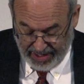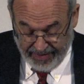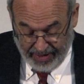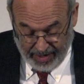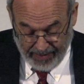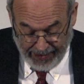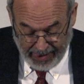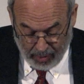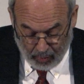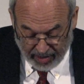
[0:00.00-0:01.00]
another?
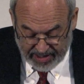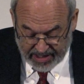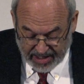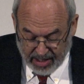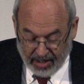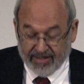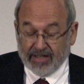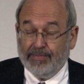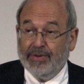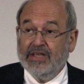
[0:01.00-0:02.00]
What is the
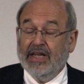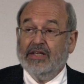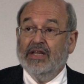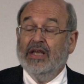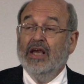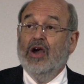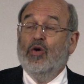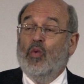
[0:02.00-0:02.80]
cost of protecting